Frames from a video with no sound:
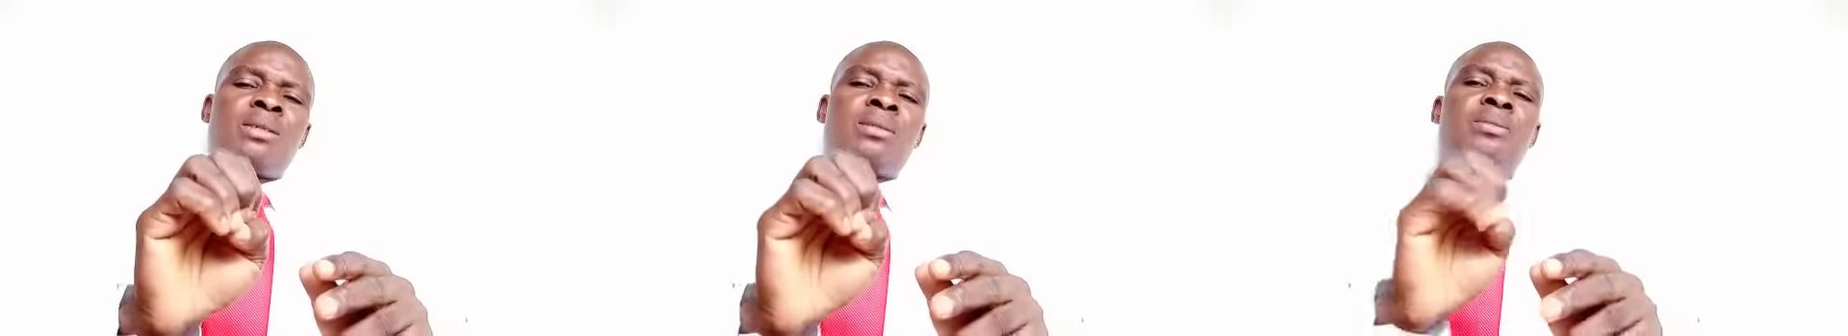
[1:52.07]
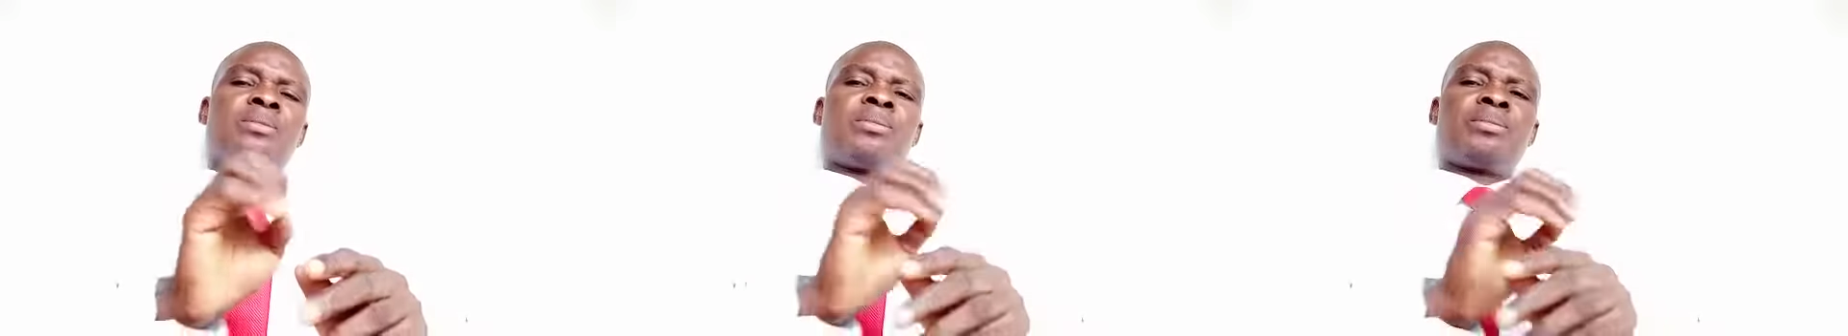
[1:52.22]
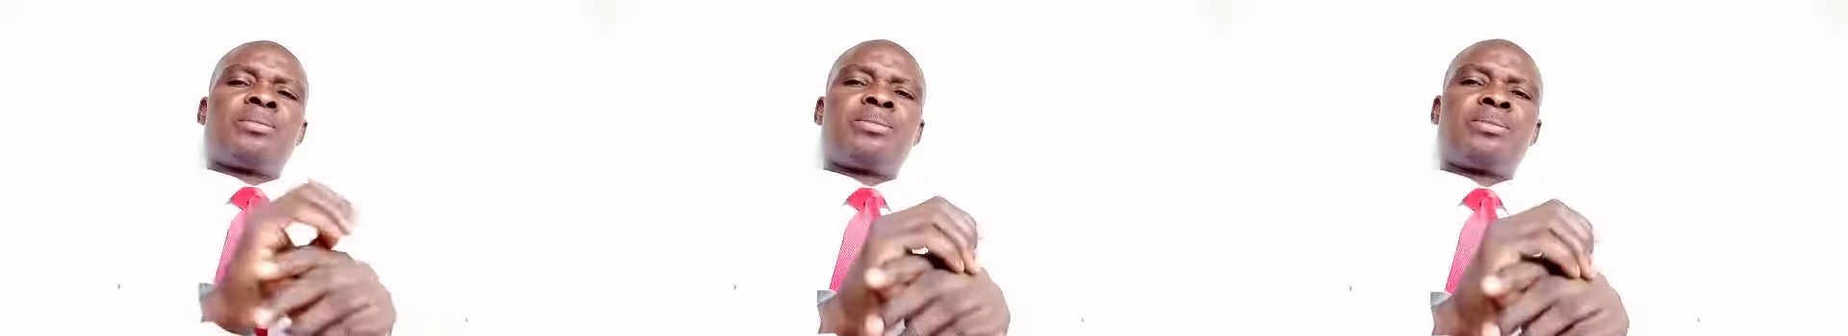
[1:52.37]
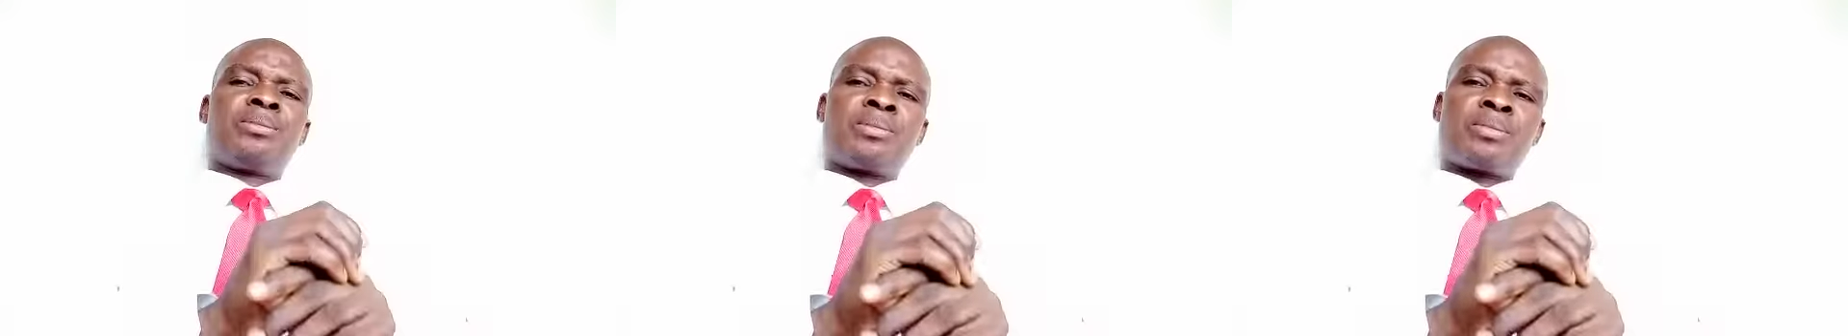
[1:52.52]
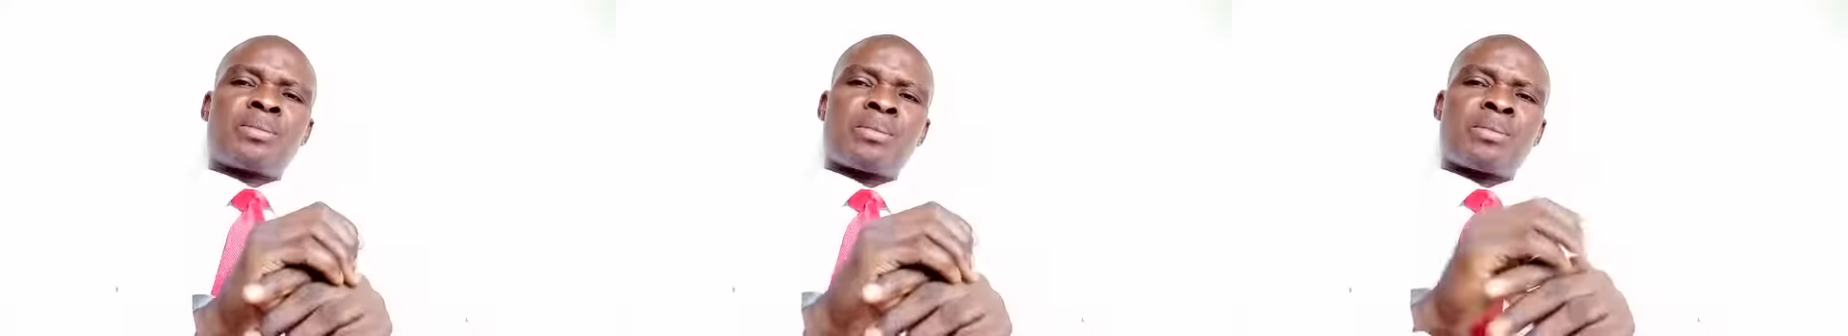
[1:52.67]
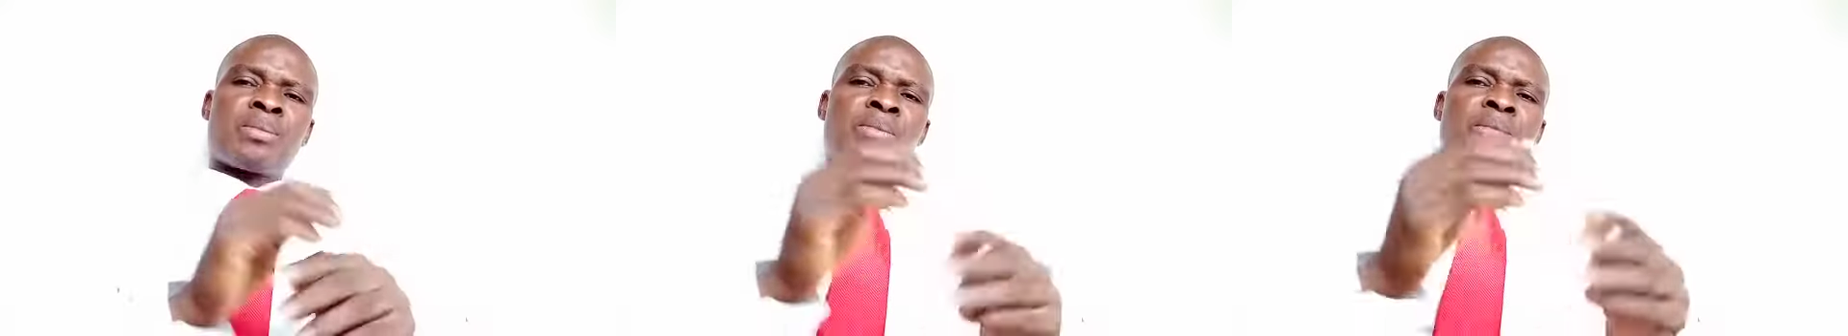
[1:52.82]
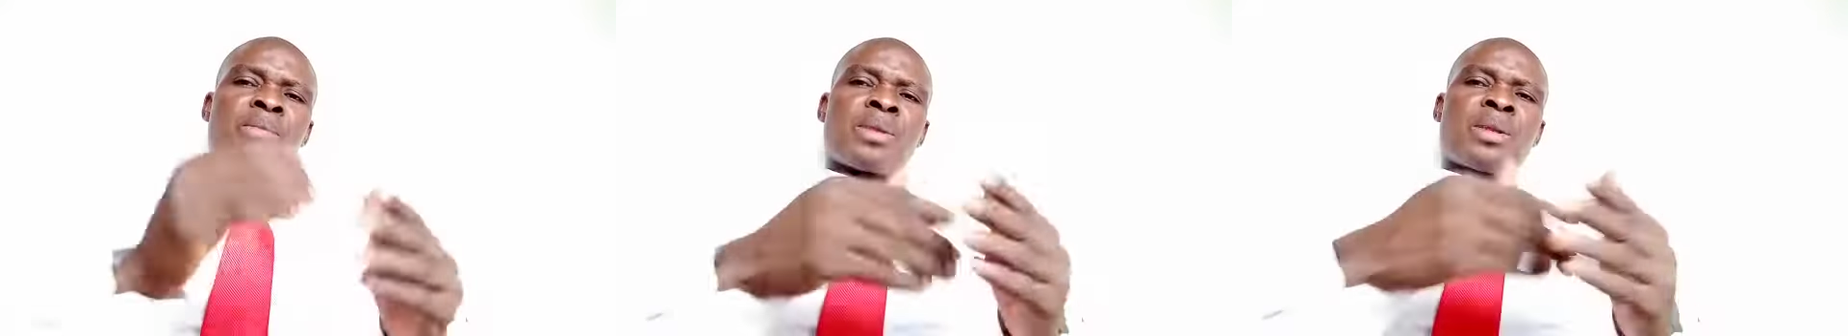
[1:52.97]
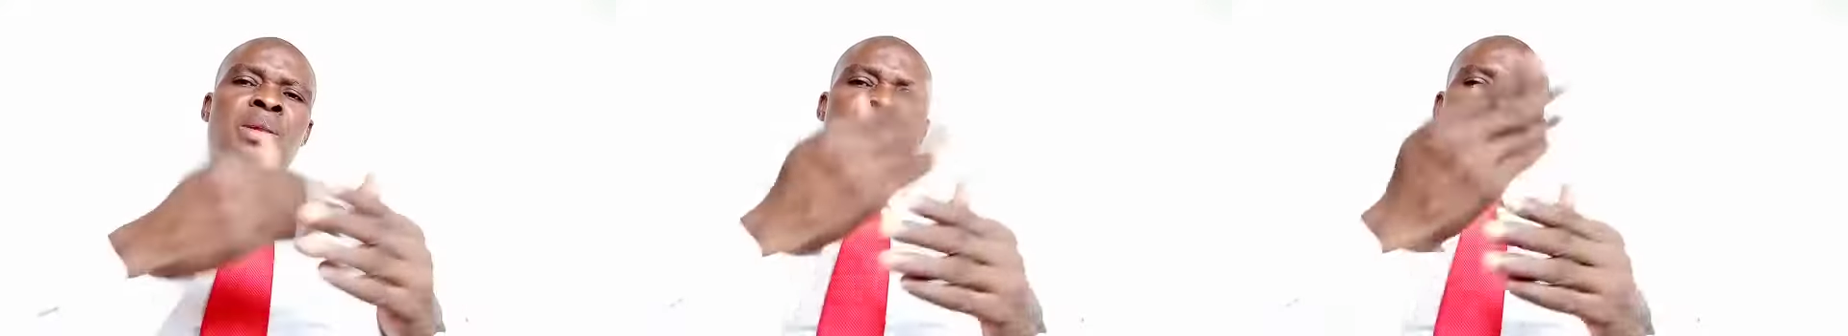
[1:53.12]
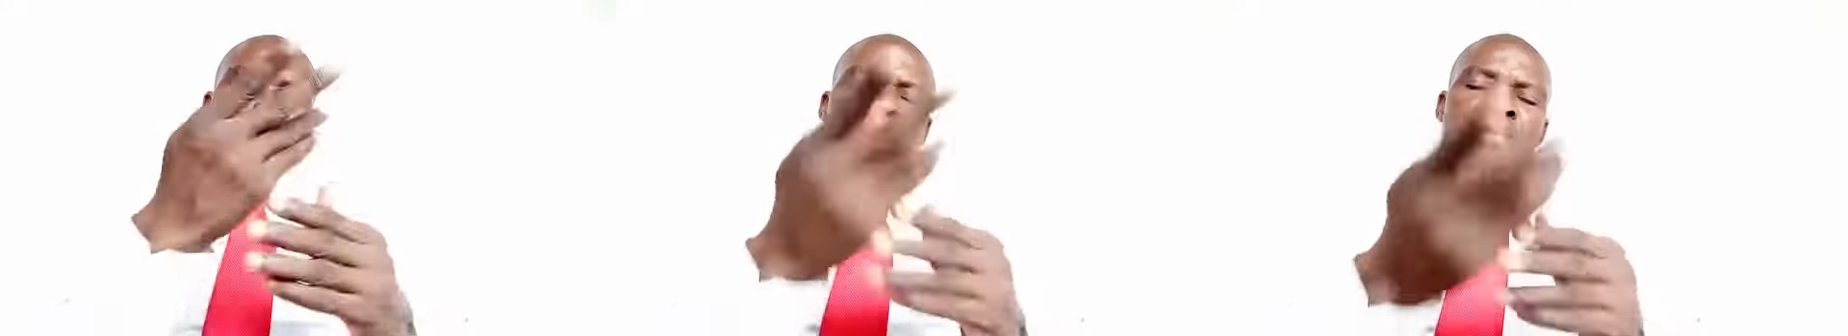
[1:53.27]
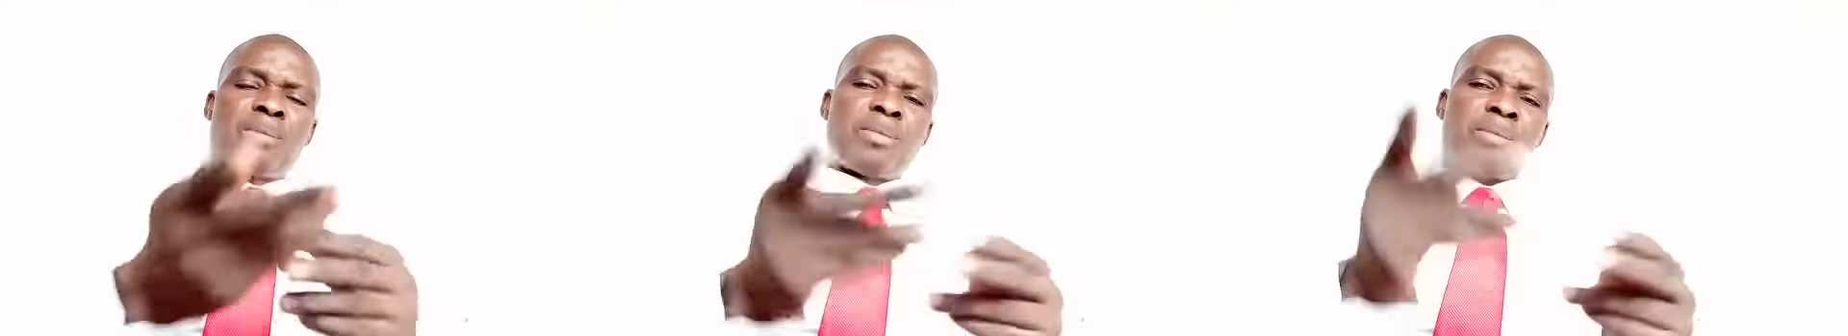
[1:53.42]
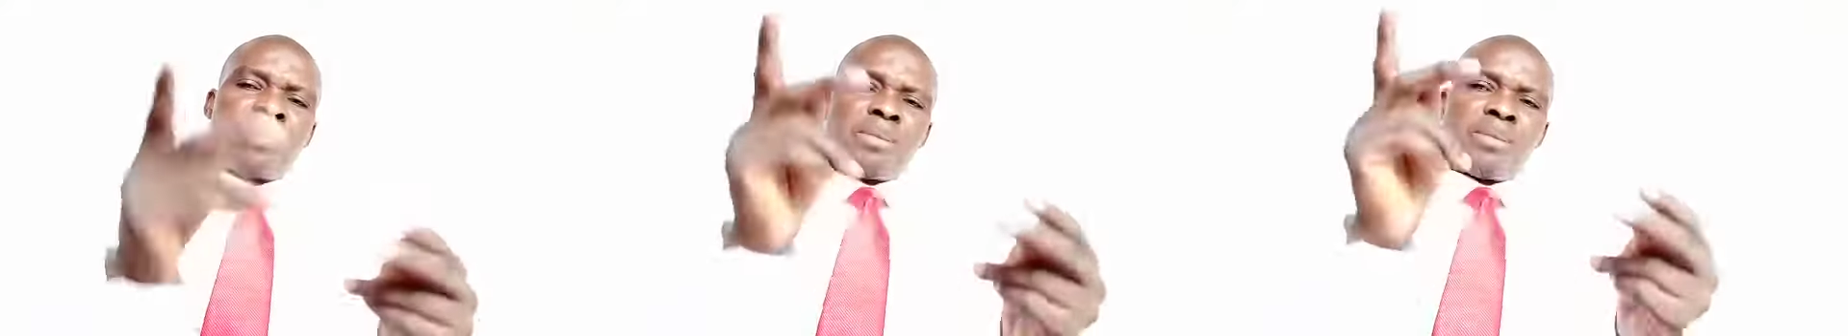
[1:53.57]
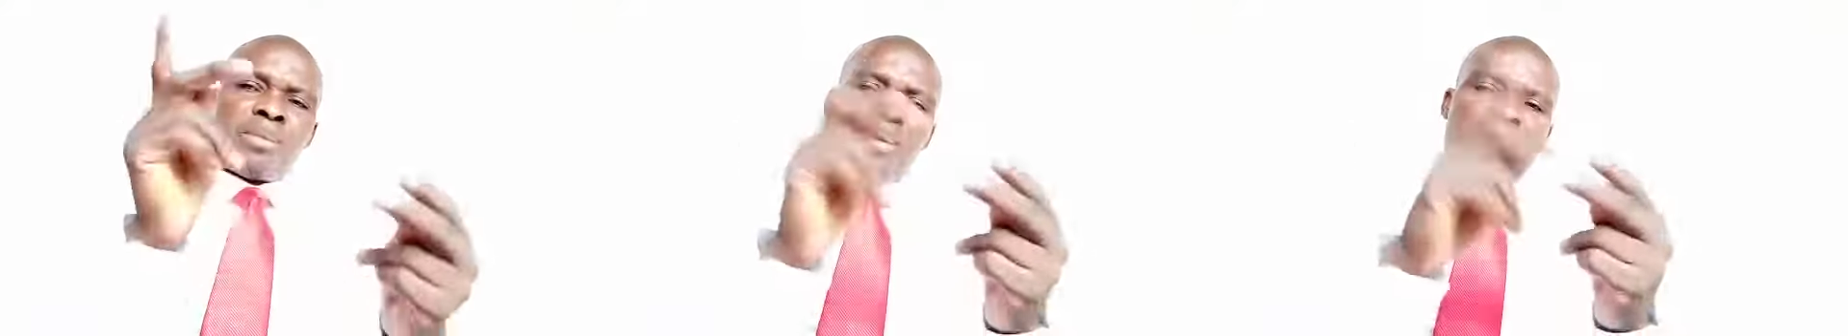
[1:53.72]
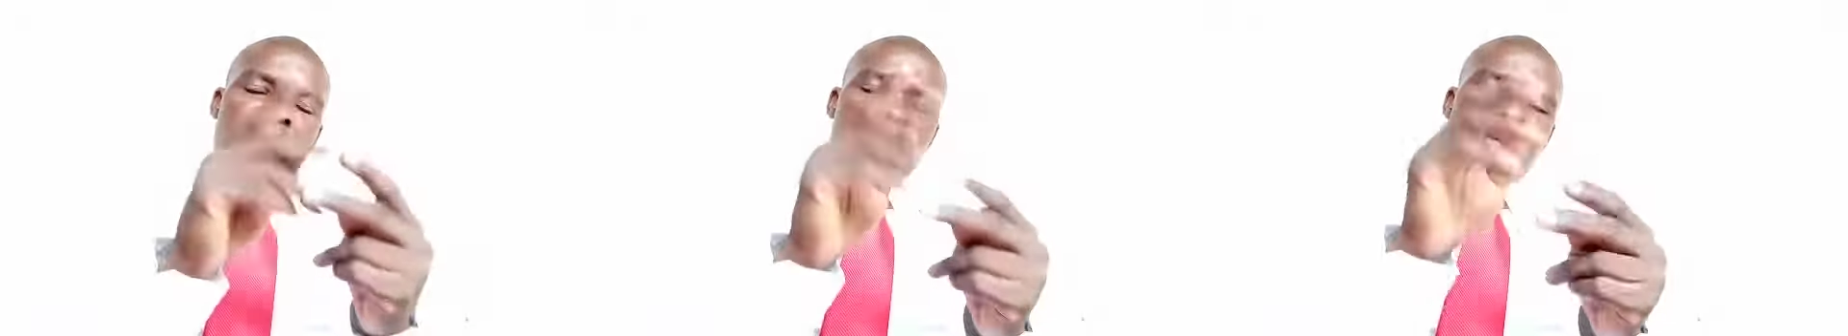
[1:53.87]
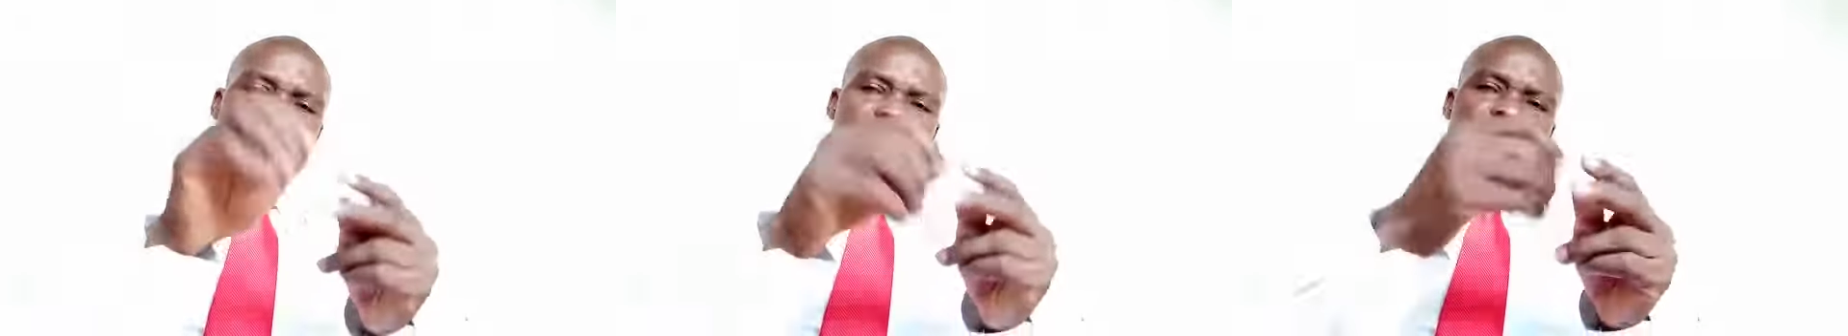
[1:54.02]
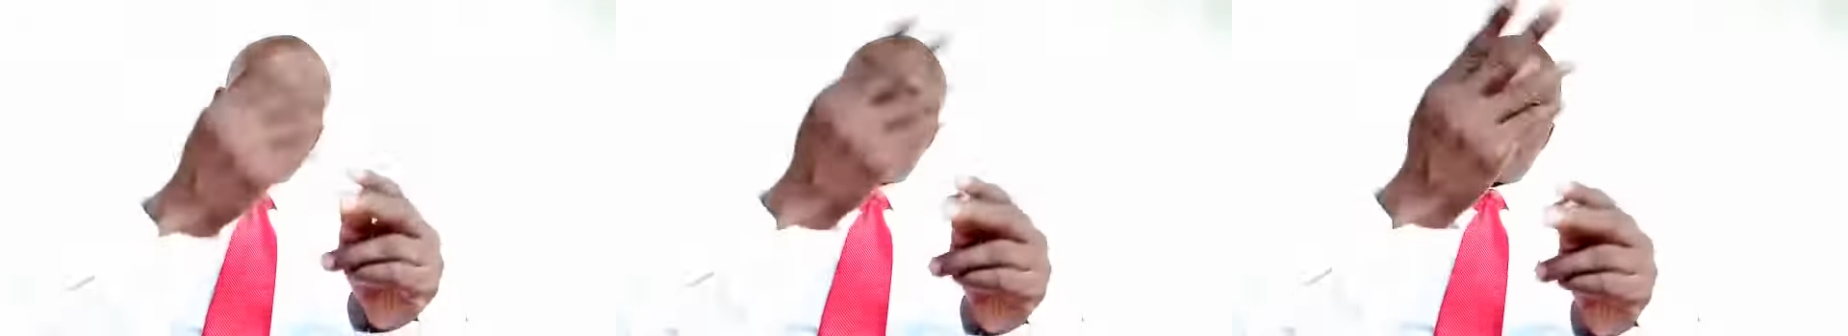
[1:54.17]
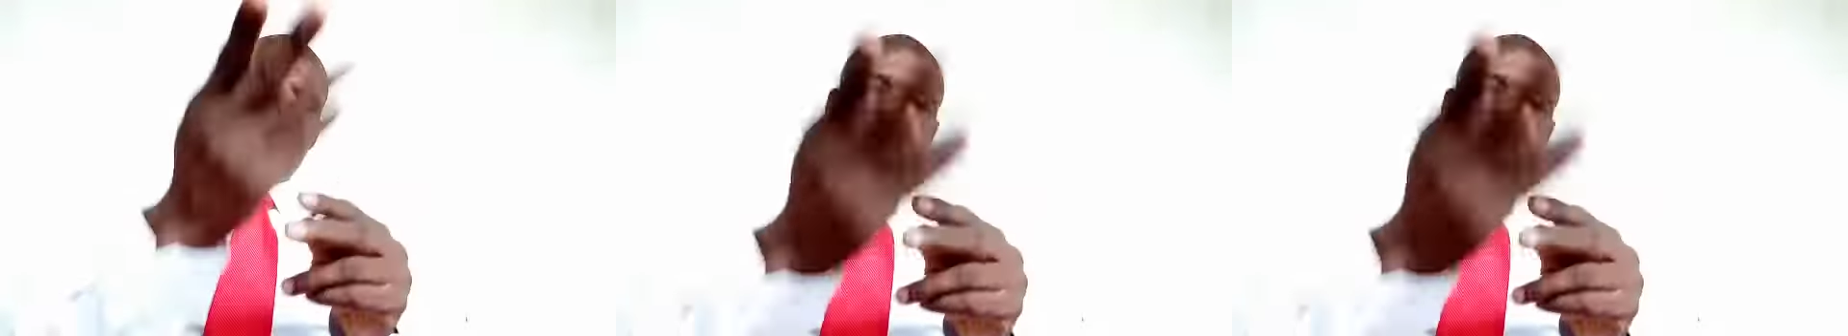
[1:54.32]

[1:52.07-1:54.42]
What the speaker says: past perfect, had kept,